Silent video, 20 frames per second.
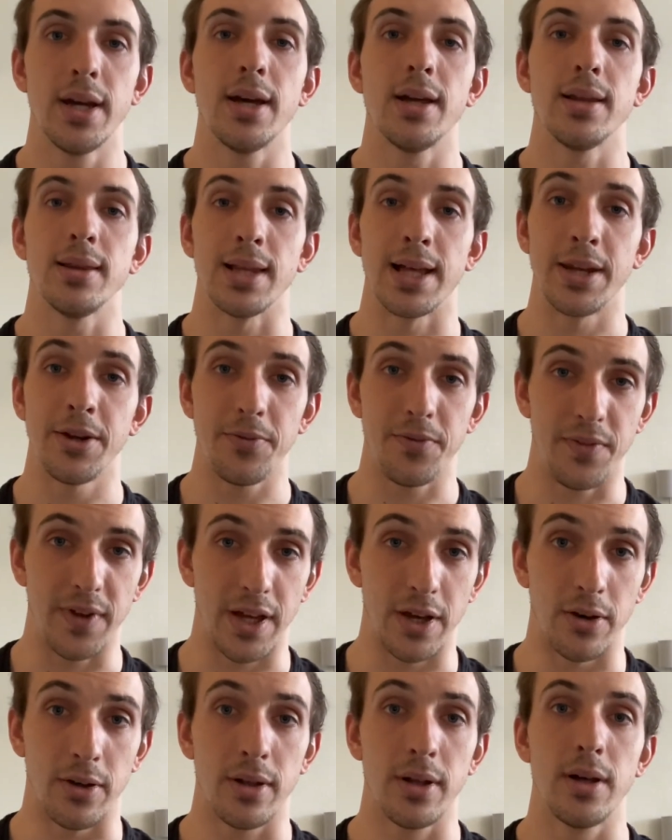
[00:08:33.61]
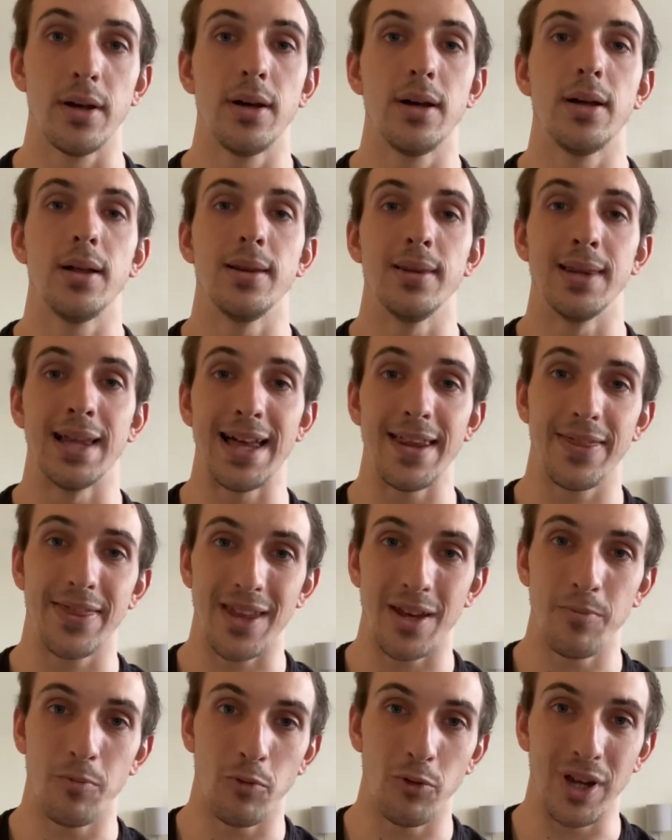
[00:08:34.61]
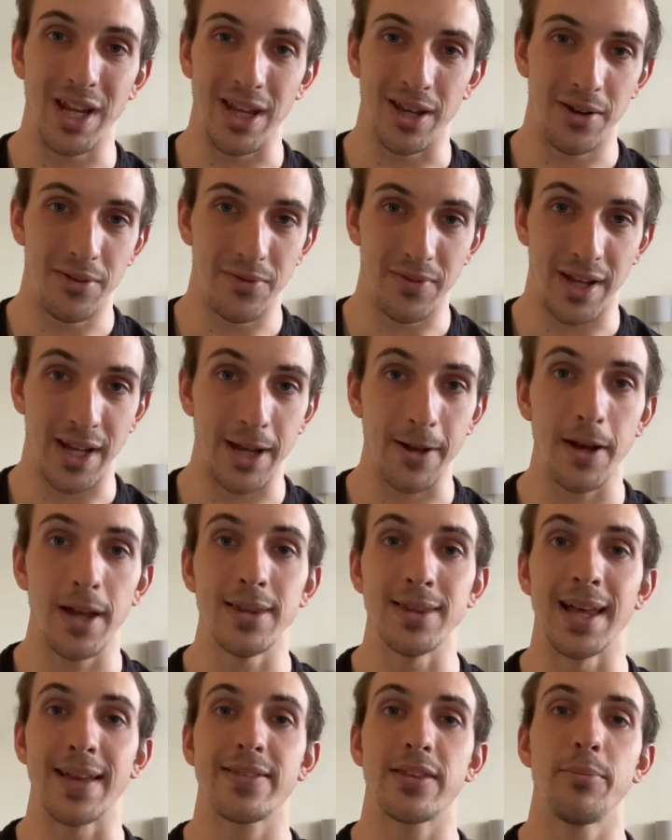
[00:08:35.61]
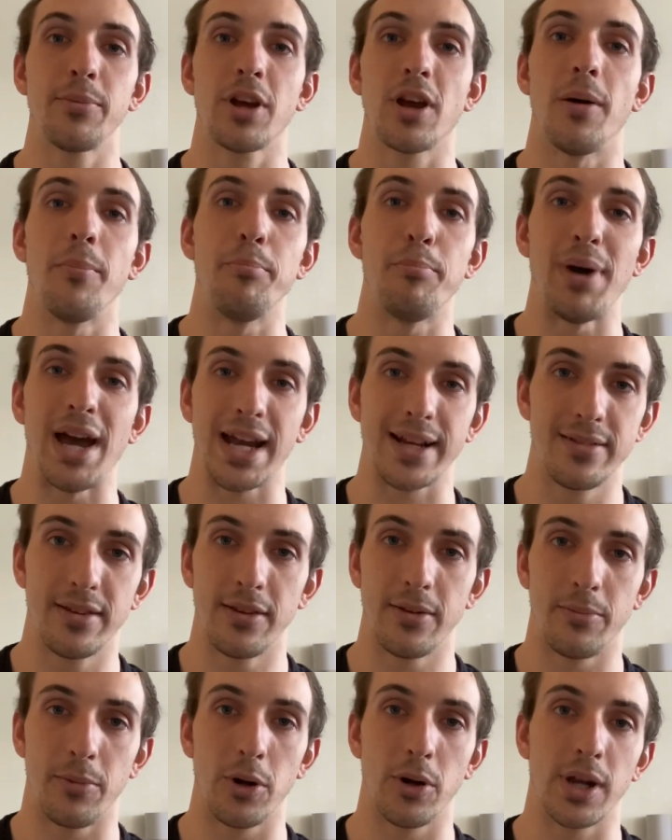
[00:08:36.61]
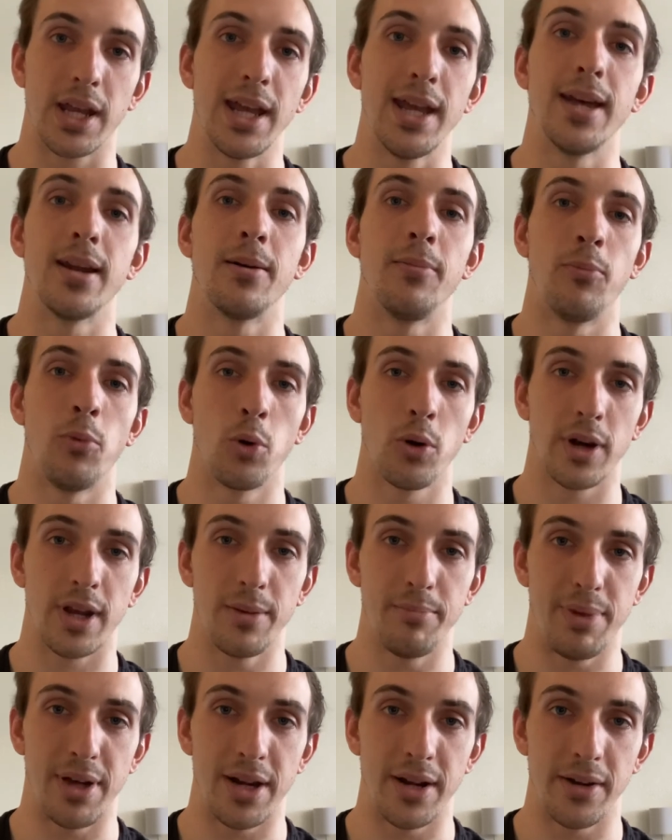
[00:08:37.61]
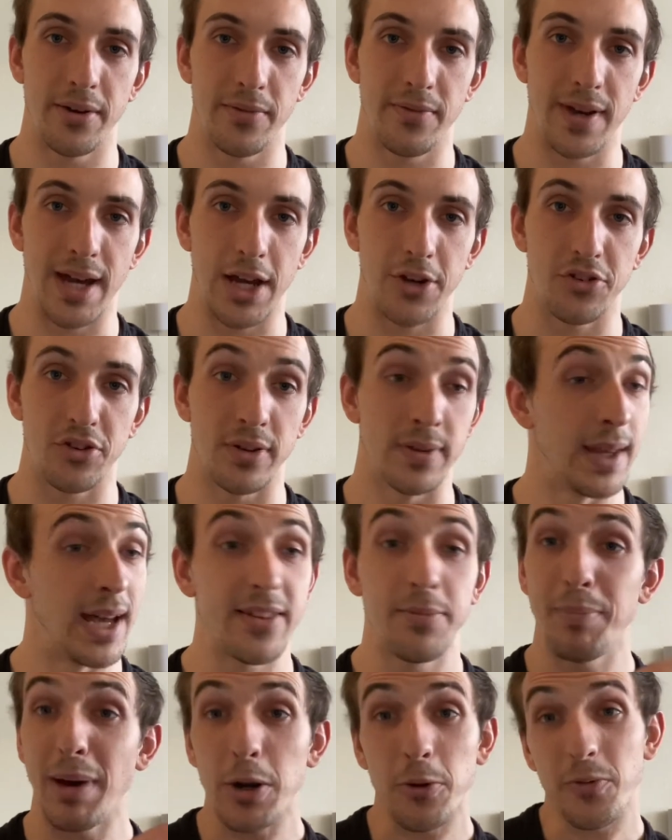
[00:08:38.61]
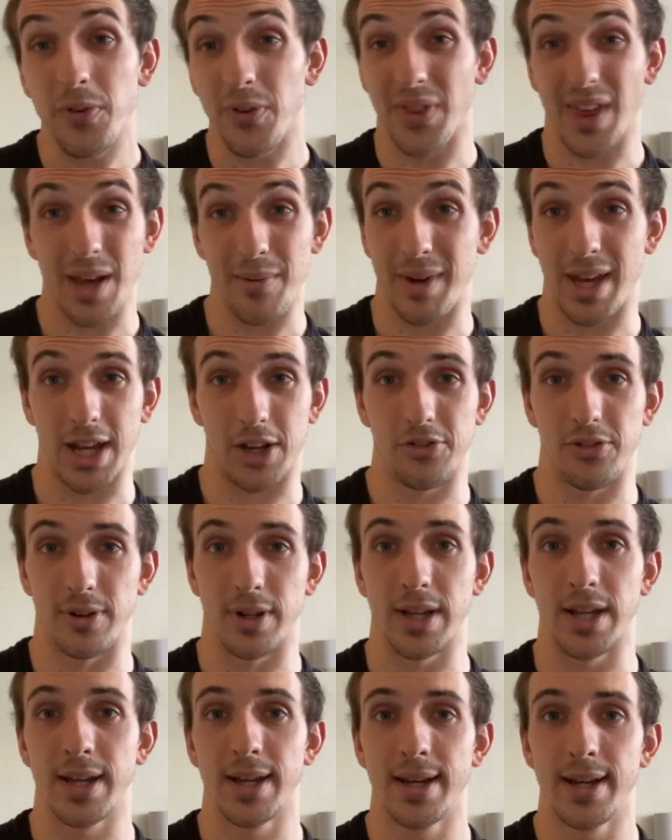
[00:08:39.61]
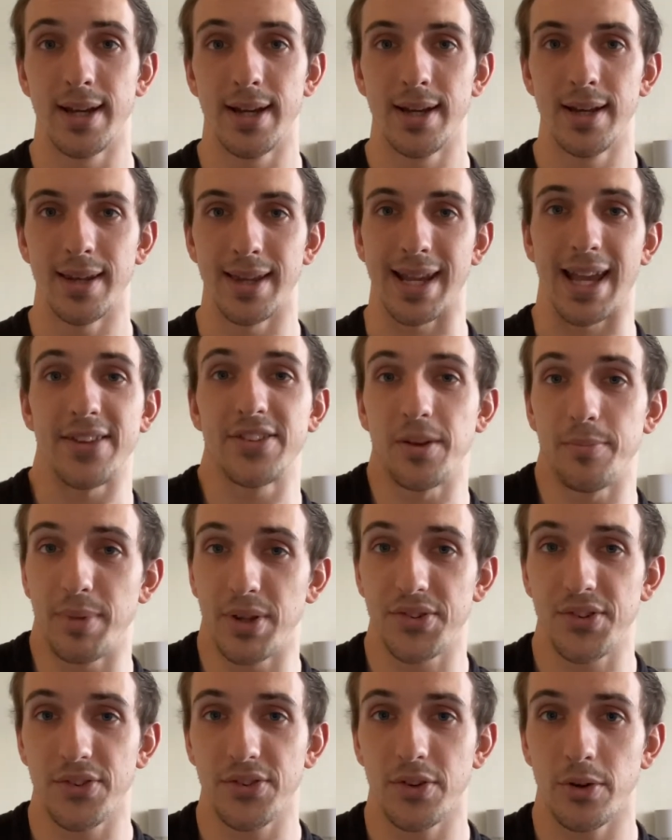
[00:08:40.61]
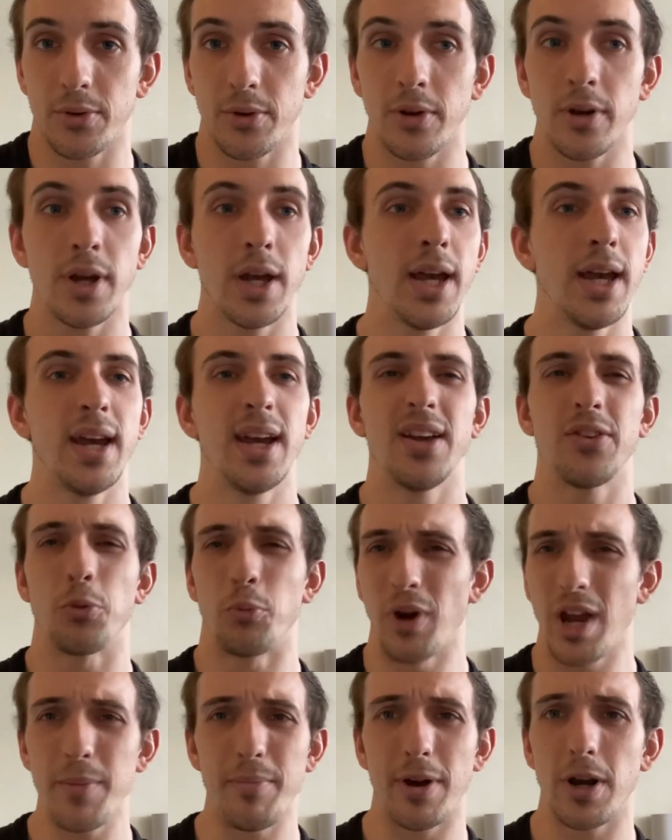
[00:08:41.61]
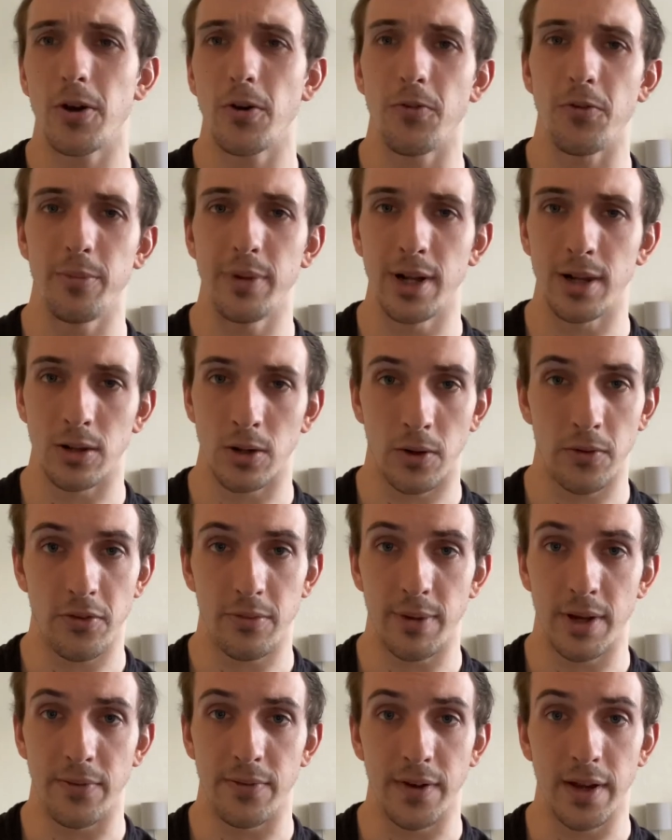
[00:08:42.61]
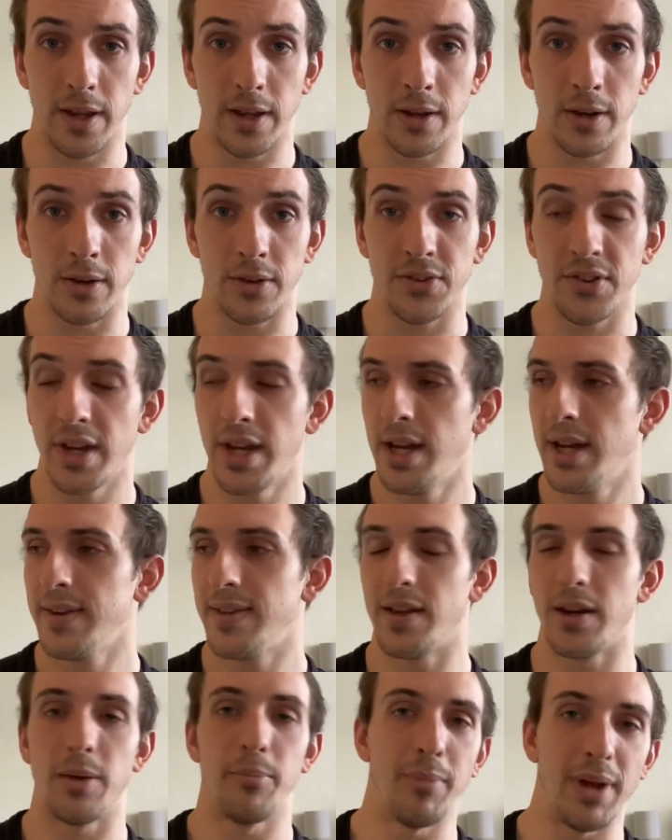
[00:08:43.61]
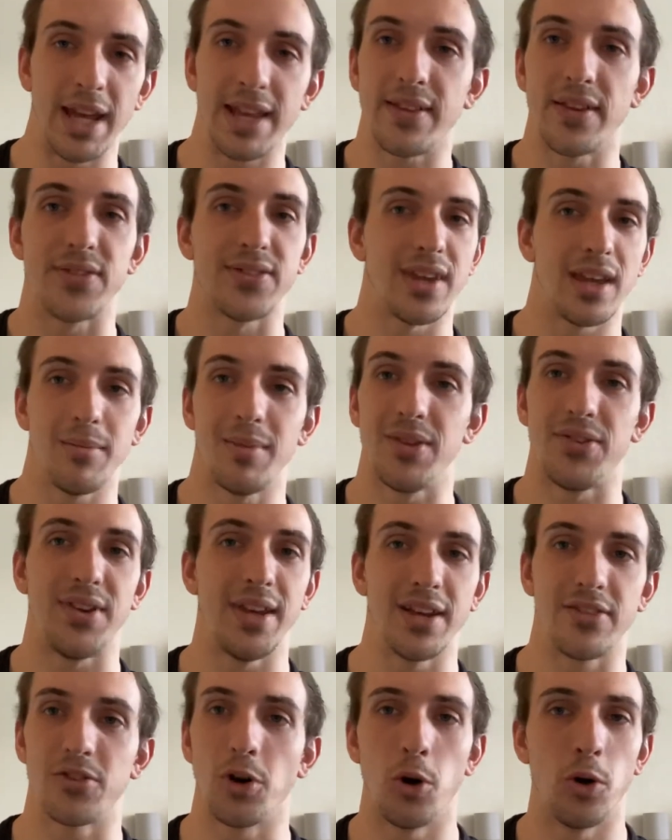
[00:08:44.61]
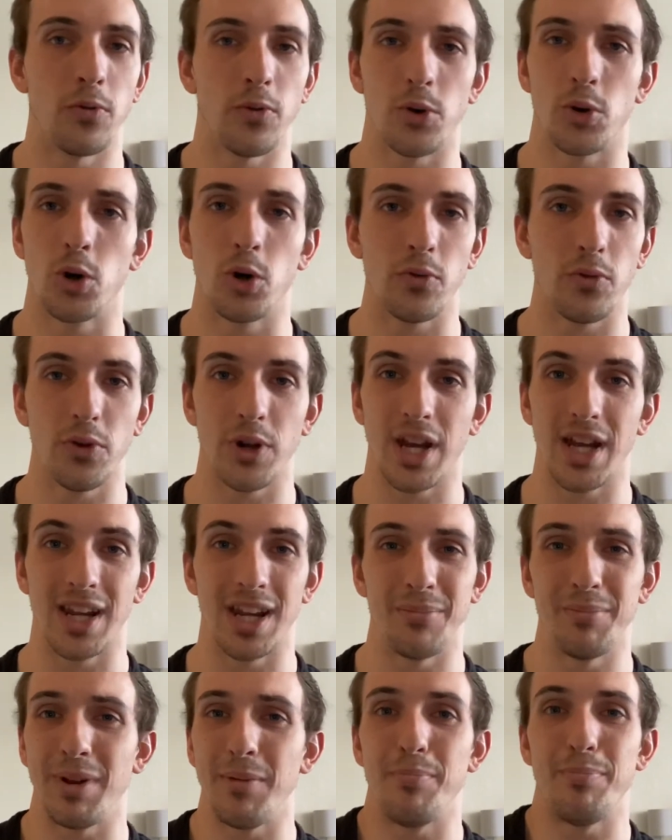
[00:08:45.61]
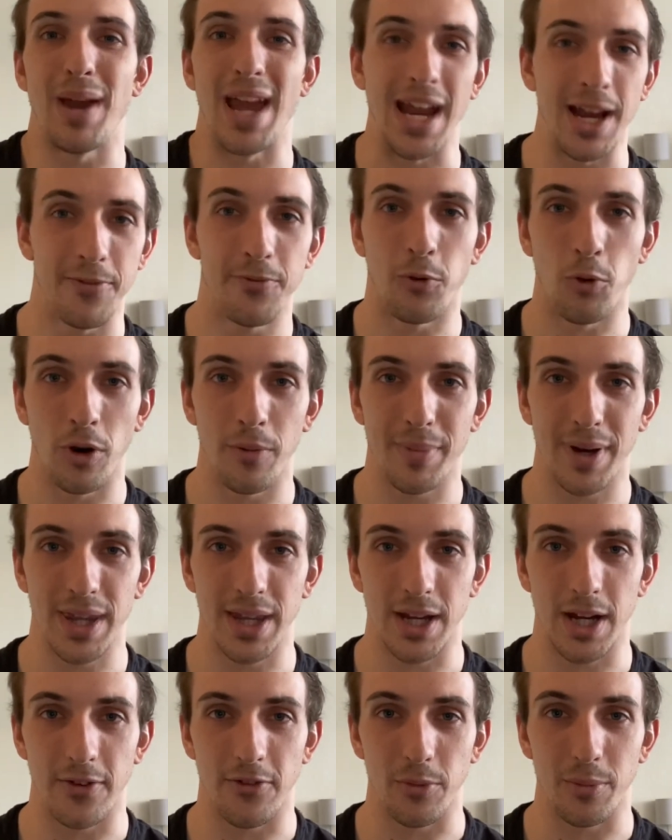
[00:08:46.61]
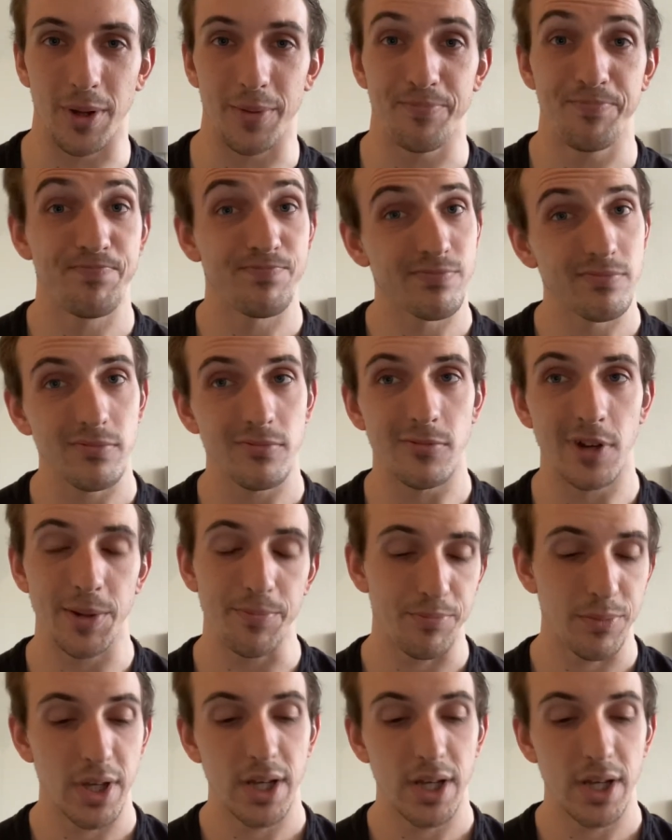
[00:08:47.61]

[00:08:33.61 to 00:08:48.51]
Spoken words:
Let it fail. Let them re-innovate. Let them come back to the market in a more competitive fashion. That's better for them, actually. Like, as a business owner, it's way better for me to learn from my failures than to make the same mistakes over and over again and be paid for it by the government, right?